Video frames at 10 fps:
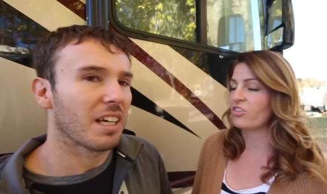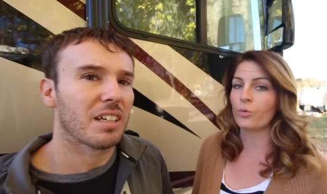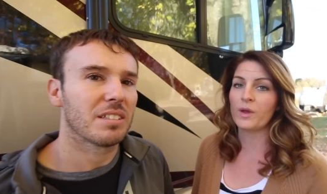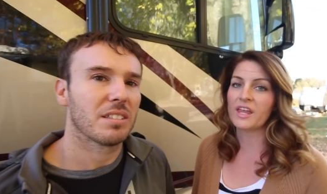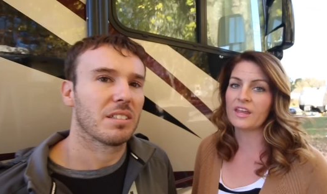Speaker 1: yeah. so
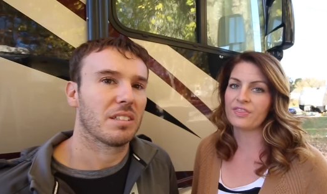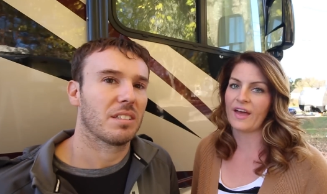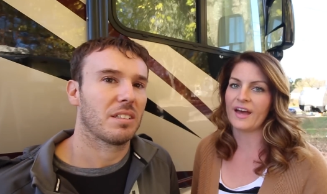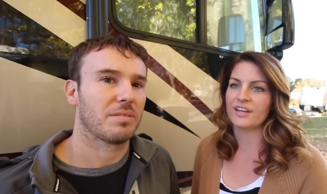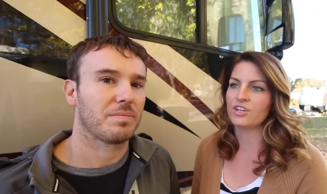we get
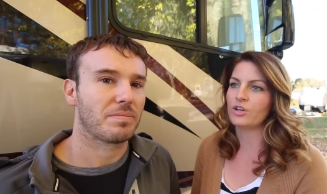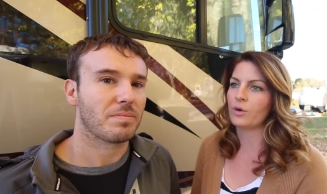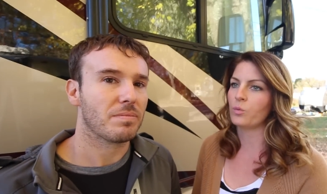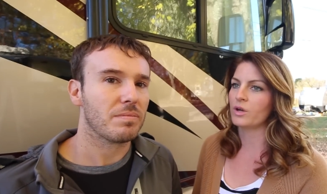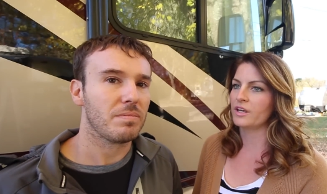that. You
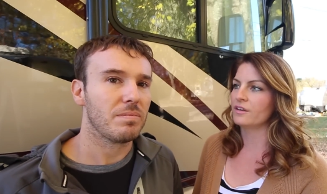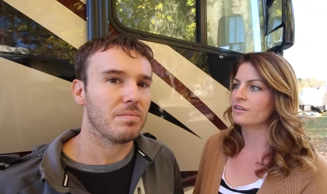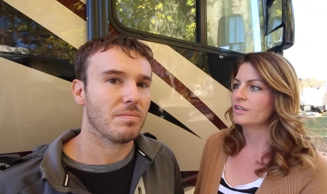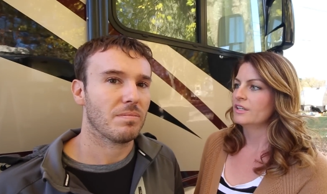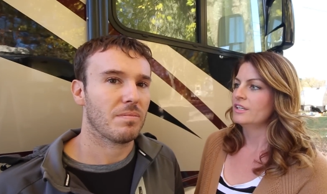don't want to,
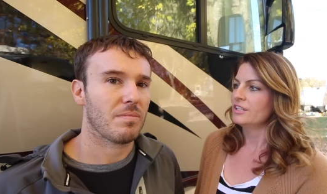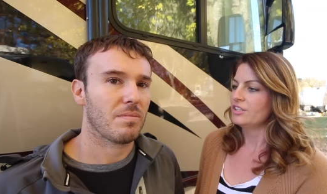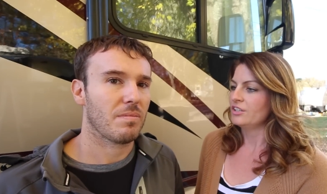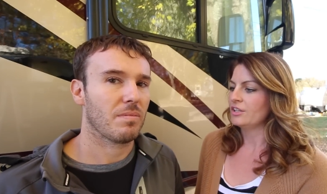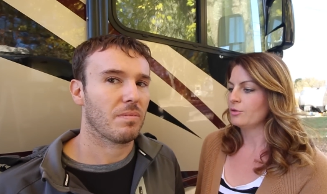
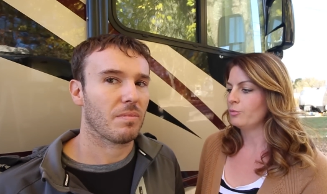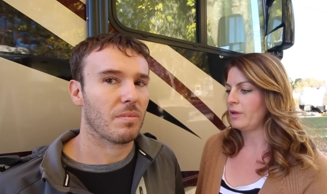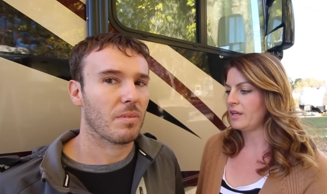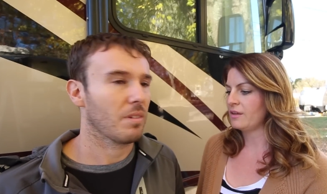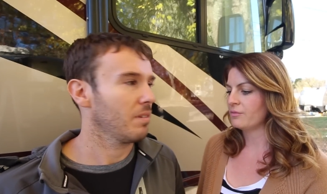you know,
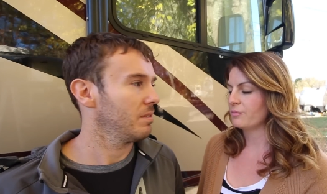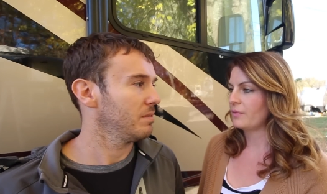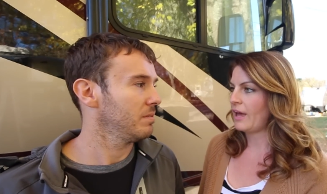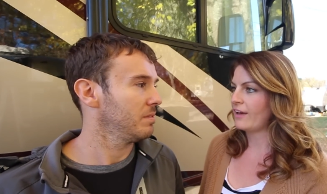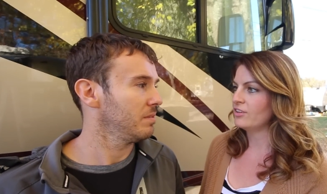be
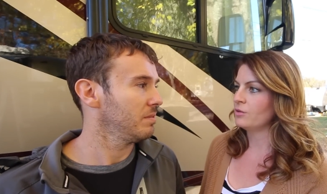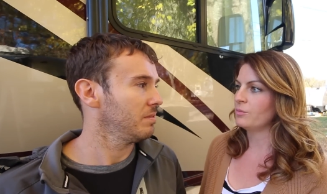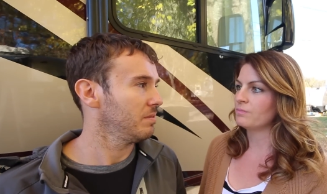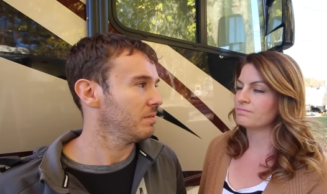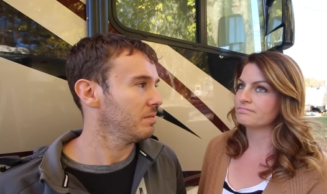having
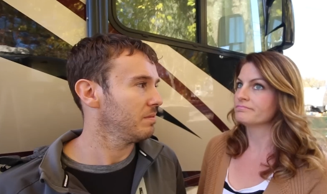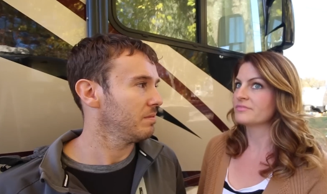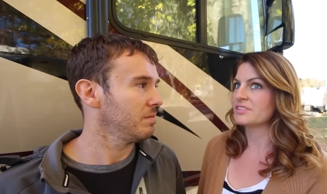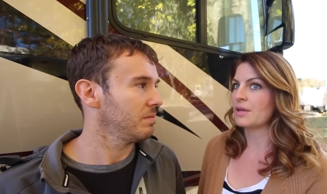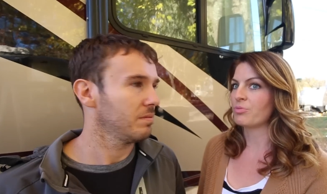
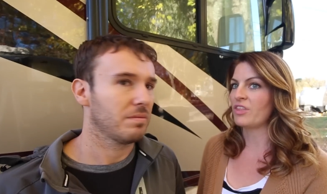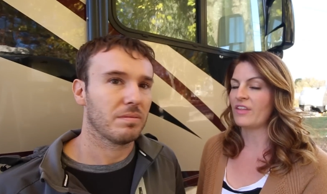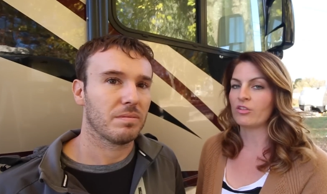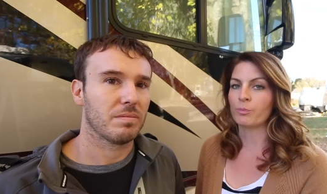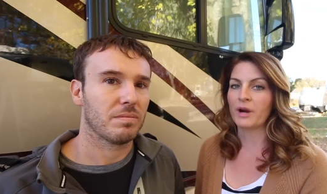something
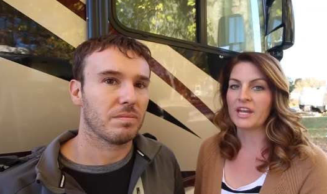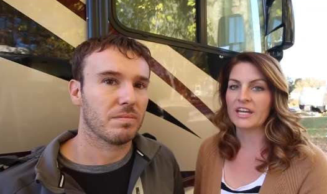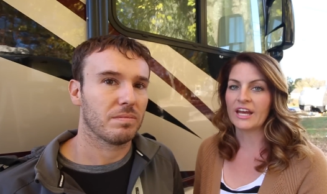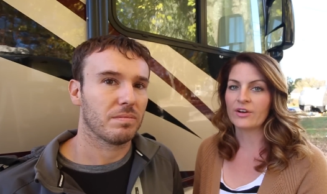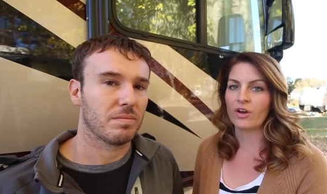that's breaking
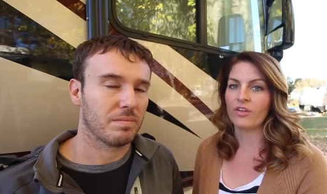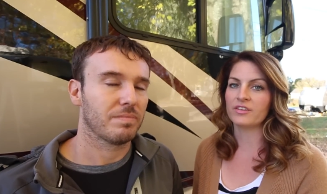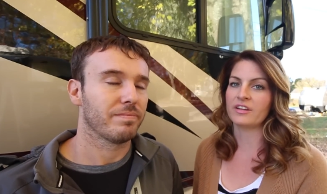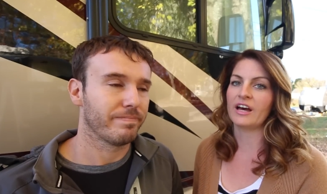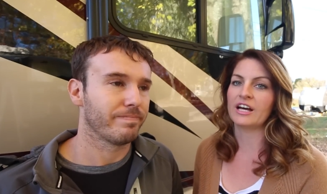down all
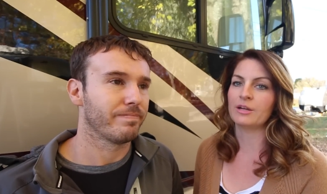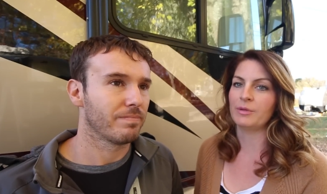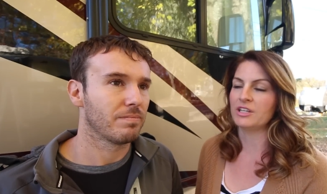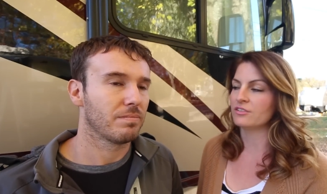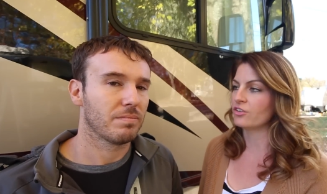the time,
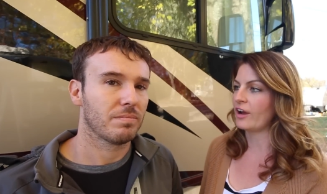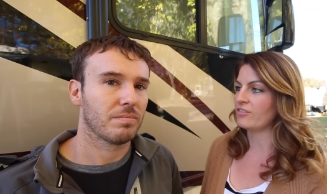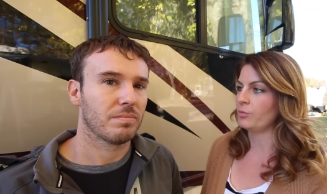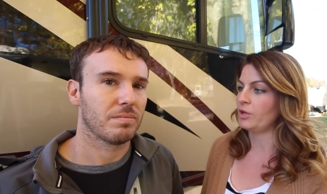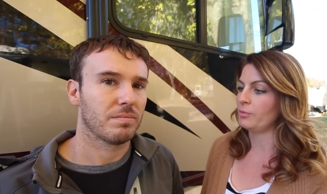mm. and you're
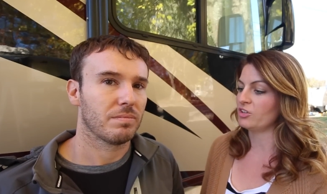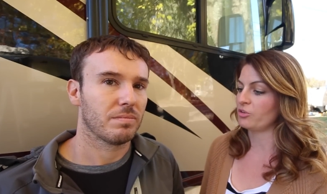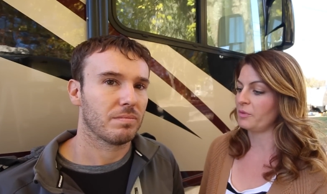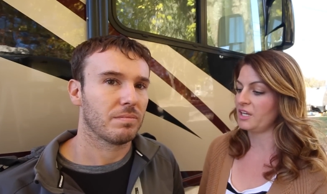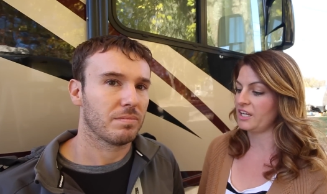having to put a bunch
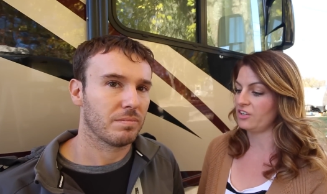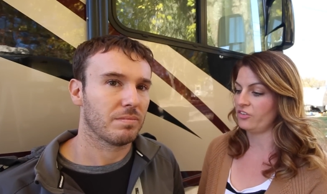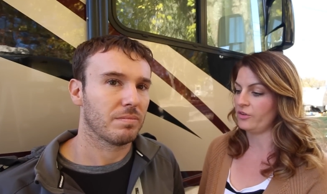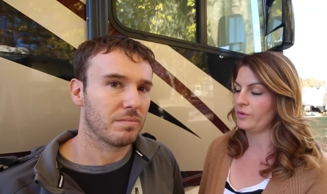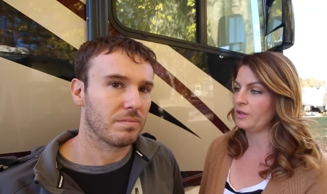of money
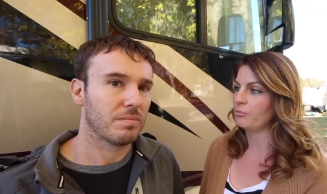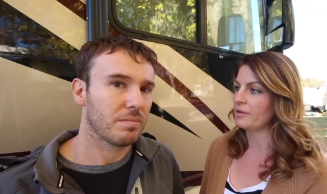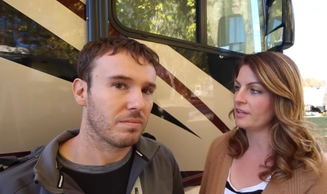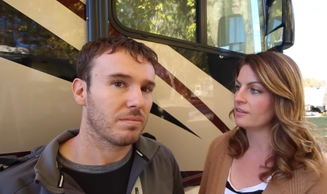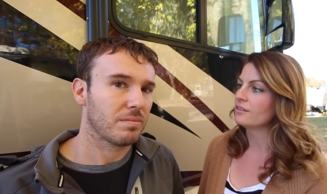into it.
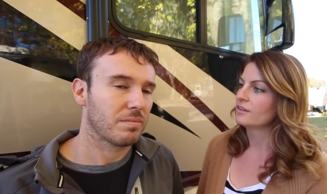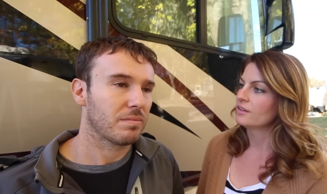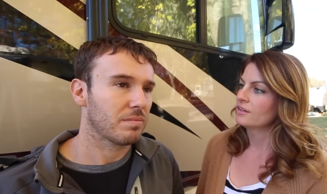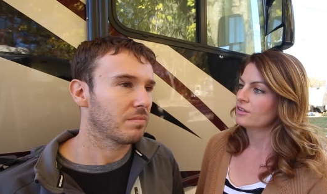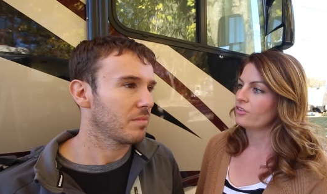But
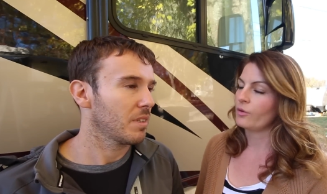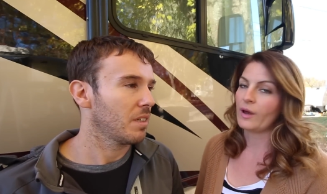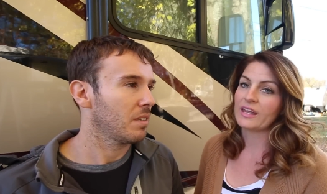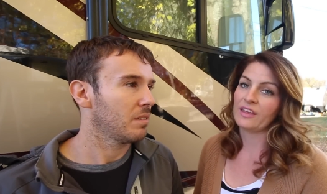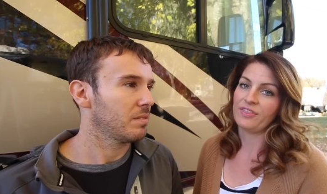so
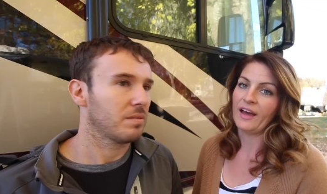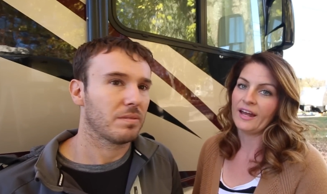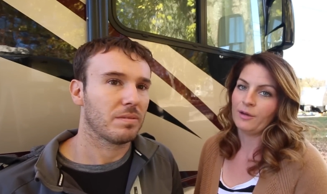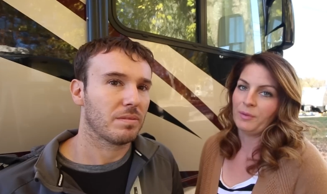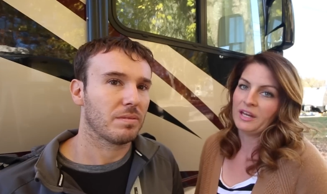I get
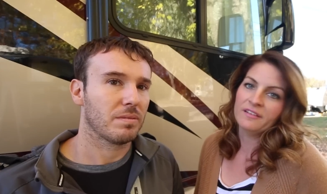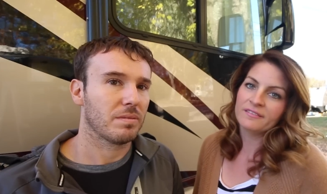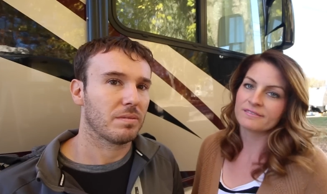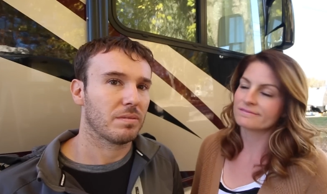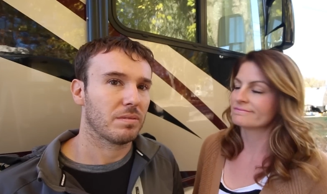that. I mean,
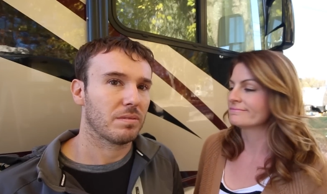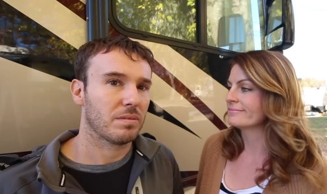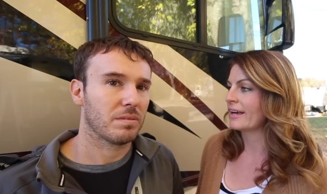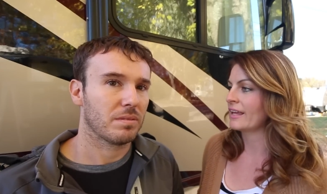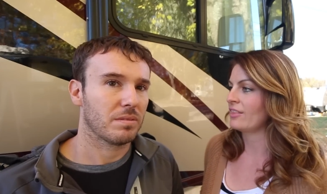
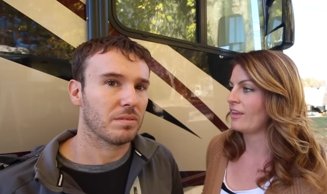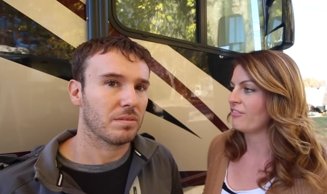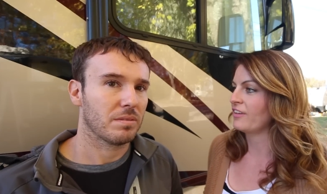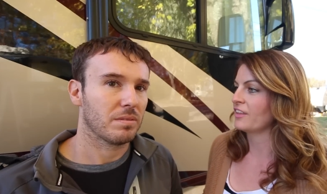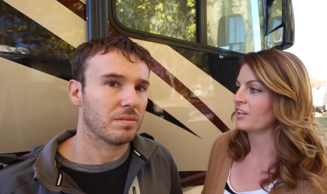I get that
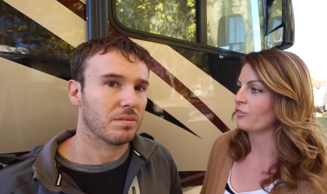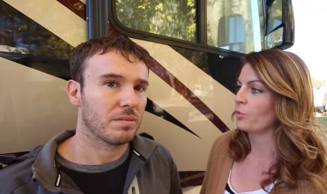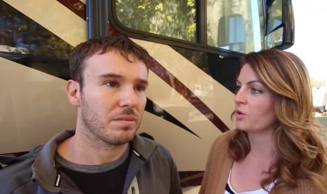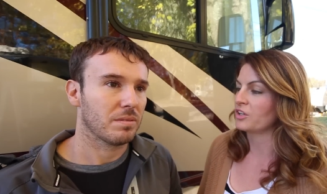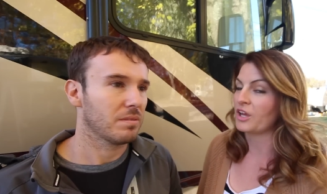feeling of
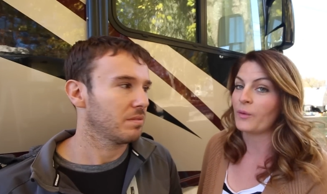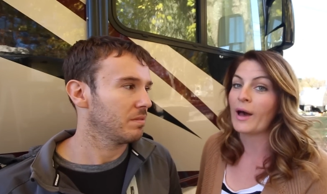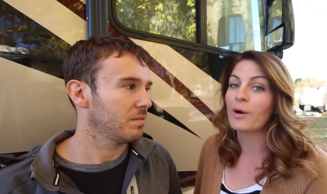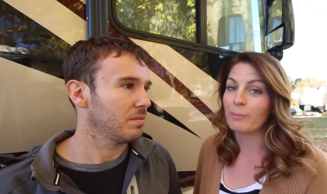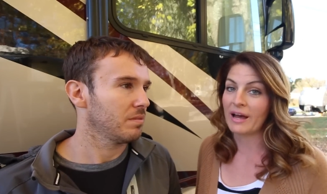wanting to go
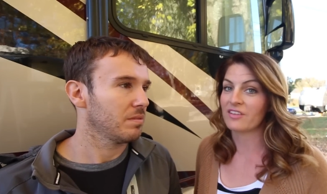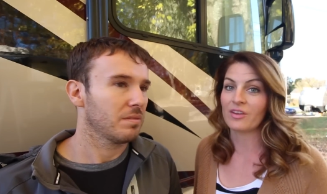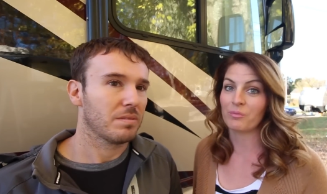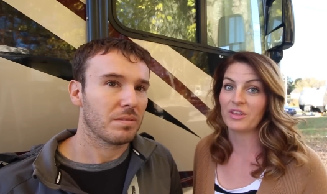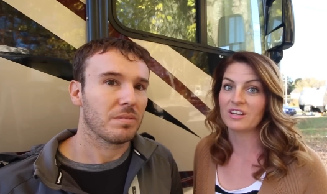out and buy
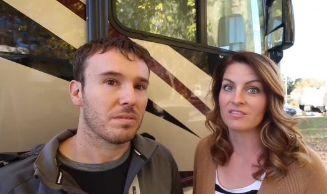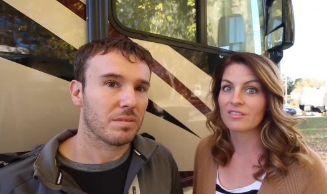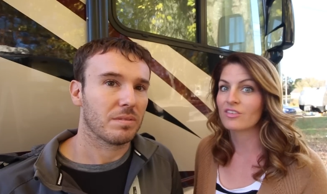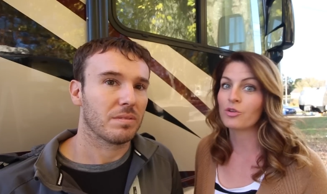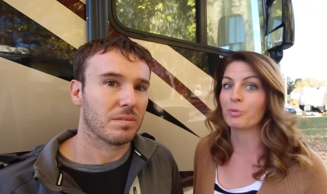something
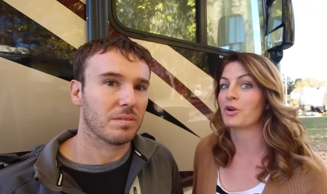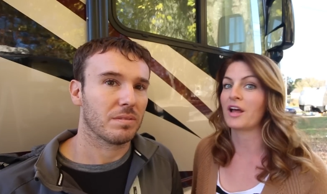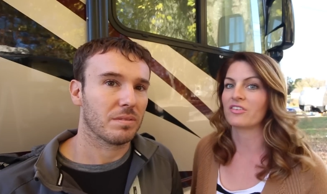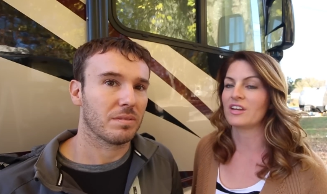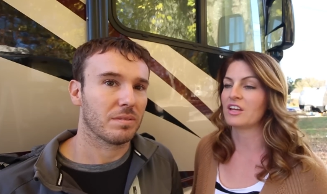super
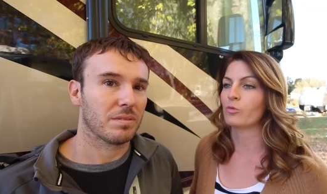nice and